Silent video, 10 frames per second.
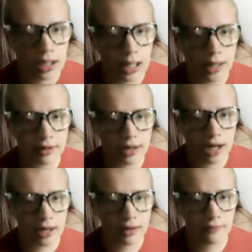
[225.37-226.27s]
clear
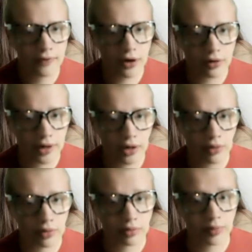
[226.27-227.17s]
cut
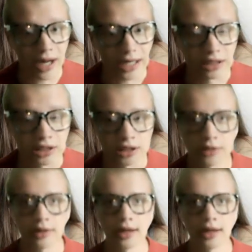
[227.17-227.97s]
fury or rage.